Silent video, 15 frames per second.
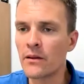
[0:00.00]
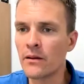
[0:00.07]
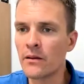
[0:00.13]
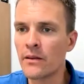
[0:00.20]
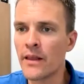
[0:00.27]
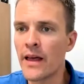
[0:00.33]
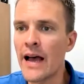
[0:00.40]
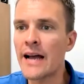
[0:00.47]

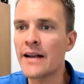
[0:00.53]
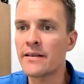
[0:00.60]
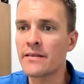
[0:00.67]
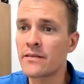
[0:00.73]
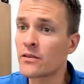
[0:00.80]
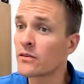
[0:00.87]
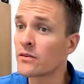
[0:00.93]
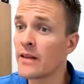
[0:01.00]
that
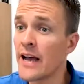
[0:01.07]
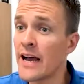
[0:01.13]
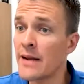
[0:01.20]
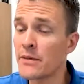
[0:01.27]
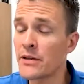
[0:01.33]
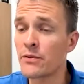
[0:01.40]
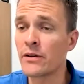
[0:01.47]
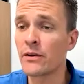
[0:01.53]

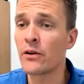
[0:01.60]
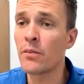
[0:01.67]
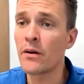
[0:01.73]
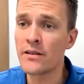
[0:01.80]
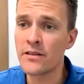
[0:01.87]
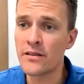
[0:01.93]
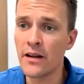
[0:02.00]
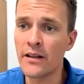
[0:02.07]
between
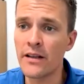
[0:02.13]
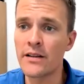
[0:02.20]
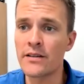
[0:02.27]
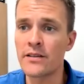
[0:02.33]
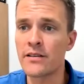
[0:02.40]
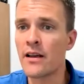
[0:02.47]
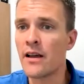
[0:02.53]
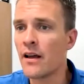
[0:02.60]
coupon
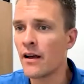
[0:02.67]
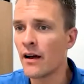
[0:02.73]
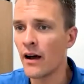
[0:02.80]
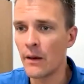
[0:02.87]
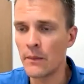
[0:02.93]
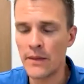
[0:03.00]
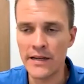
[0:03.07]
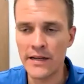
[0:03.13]
studies,
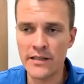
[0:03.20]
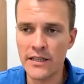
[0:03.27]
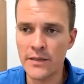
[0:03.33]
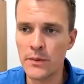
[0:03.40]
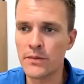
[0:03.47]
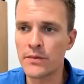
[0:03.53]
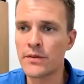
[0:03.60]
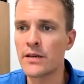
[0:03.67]
that
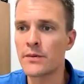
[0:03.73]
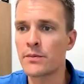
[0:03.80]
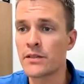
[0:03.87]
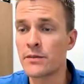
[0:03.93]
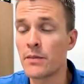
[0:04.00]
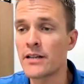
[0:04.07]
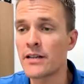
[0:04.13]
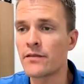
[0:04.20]
system
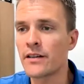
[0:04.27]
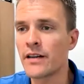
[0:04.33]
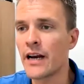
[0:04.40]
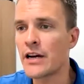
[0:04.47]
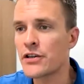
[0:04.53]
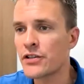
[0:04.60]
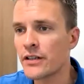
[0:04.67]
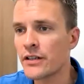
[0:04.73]

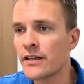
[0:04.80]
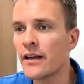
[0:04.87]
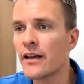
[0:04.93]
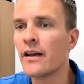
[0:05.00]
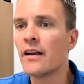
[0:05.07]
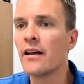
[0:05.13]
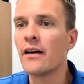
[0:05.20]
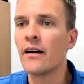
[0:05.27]
specification,
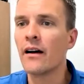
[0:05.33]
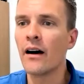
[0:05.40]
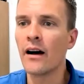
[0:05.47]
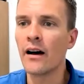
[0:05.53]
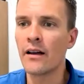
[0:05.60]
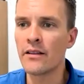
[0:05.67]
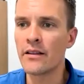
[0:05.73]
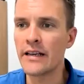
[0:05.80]

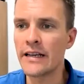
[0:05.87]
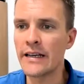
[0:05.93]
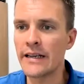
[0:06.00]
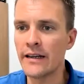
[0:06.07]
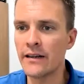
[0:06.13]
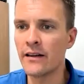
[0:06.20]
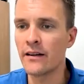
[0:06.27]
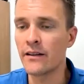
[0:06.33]

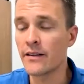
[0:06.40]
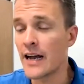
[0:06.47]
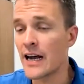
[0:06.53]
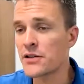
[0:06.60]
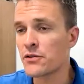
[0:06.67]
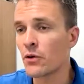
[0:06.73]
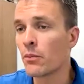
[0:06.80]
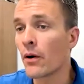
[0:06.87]
the
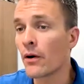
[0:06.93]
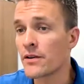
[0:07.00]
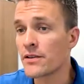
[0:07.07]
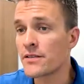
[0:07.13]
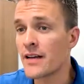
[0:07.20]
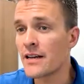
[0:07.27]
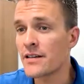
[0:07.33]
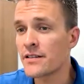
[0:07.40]
actual parts
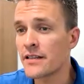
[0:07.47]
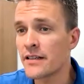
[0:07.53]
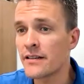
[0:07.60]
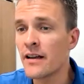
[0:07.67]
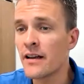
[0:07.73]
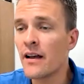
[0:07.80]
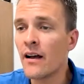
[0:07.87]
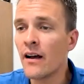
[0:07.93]

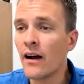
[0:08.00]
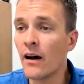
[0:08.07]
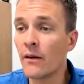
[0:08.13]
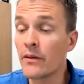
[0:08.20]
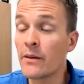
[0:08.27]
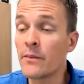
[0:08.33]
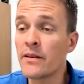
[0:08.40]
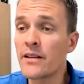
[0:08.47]
testing,
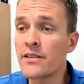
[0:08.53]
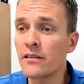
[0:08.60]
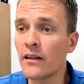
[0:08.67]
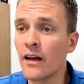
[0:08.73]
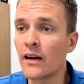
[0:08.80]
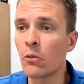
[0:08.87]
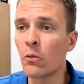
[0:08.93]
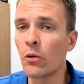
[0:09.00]
that's a
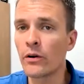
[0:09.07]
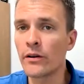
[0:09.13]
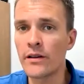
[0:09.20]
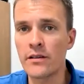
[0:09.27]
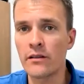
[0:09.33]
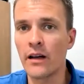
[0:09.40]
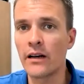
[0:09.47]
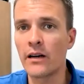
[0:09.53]
lot of work.
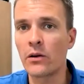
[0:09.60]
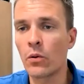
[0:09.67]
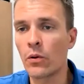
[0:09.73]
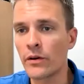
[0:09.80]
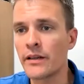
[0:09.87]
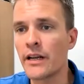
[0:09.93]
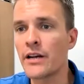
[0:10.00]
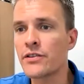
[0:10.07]
It's a lot of
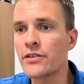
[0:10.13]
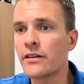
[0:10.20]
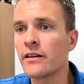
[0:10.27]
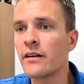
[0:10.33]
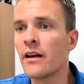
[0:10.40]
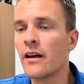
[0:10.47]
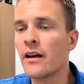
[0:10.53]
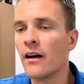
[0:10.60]

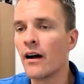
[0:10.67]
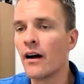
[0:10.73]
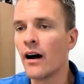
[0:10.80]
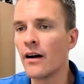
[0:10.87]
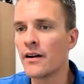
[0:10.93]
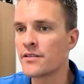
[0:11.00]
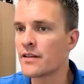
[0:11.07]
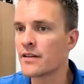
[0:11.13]
coordination.
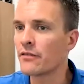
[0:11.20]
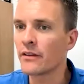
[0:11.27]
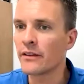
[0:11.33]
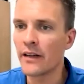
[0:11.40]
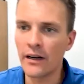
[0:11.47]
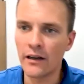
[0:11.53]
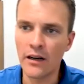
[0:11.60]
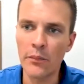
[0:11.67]
It's definitely
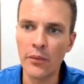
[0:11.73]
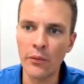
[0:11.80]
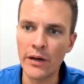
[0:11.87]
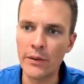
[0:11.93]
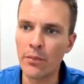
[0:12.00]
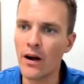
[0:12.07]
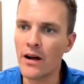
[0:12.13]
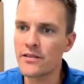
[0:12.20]
not a couple
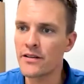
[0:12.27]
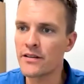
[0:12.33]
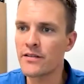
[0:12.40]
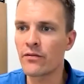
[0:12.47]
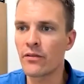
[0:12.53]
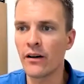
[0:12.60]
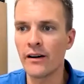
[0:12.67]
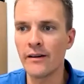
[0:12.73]
week process
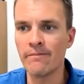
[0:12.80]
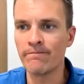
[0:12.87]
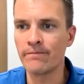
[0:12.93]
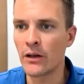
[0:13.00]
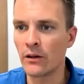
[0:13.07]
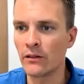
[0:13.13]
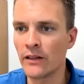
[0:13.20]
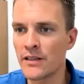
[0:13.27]
from,
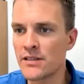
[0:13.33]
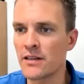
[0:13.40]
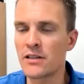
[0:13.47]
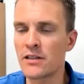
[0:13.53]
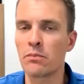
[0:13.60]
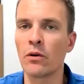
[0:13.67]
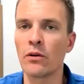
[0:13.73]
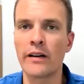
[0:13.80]
let's
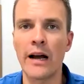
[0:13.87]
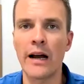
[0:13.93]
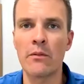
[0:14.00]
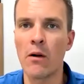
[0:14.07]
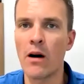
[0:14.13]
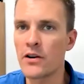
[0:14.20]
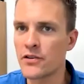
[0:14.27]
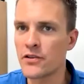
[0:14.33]
explore cabinet
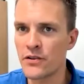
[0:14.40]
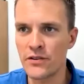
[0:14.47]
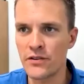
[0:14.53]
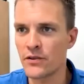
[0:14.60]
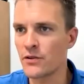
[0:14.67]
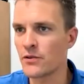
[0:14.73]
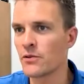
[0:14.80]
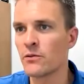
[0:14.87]
washers
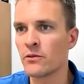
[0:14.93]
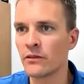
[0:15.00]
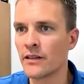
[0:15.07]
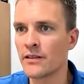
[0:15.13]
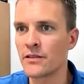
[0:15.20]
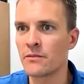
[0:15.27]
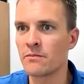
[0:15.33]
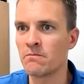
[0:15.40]
to
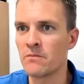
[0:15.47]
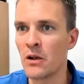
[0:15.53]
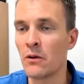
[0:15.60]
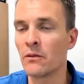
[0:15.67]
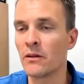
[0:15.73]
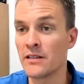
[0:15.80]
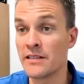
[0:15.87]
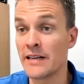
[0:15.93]

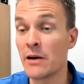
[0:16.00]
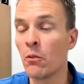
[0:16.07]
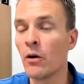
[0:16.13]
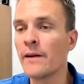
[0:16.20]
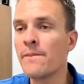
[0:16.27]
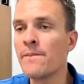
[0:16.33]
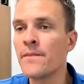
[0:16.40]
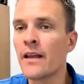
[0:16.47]
let's get
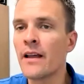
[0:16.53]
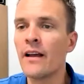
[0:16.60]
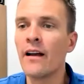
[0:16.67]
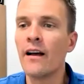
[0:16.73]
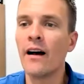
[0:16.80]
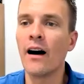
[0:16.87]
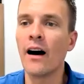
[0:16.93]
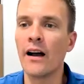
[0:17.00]
one.
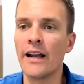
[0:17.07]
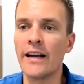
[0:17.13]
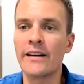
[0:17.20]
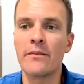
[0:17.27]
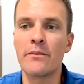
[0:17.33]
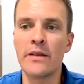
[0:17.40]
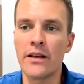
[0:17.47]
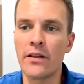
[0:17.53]
It
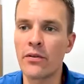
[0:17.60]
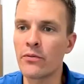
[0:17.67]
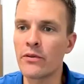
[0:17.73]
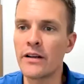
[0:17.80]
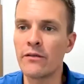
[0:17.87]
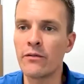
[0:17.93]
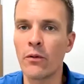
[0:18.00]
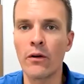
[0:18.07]
can be
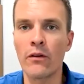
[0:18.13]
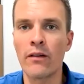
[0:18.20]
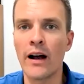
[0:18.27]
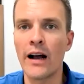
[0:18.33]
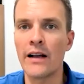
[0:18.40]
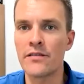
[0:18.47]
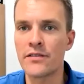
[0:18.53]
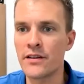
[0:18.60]
3, 4,
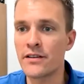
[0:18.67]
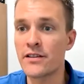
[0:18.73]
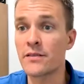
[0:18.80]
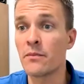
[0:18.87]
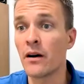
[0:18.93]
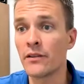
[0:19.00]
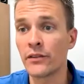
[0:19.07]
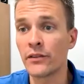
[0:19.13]
5, 6
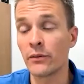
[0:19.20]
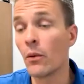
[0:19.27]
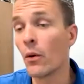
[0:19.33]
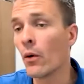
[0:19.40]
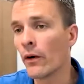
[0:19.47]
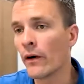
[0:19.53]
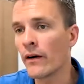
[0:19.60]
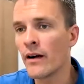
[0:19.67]
months or
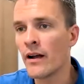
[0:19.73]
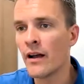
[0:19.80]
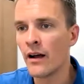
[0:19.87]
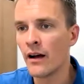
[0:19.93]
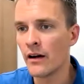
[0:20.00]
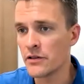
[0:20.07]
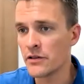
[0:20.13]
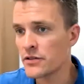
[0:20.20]
more,
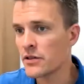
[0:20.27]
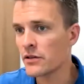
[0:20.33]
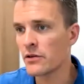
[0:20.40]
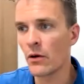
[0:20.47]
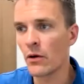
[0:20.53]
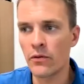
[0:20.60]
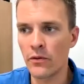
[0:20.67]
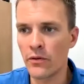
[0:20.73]
just to
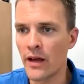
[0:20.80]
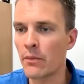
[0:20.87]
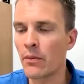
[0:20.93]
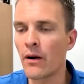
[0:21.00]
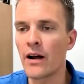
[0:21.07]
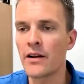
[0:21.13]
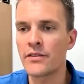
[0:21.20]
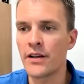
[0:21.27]
go through that
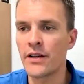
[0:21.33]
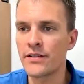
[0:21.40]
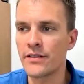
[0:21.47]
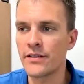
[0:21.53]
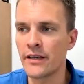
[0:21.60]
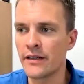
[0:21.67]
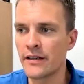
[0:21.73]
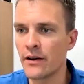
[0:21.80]
process and,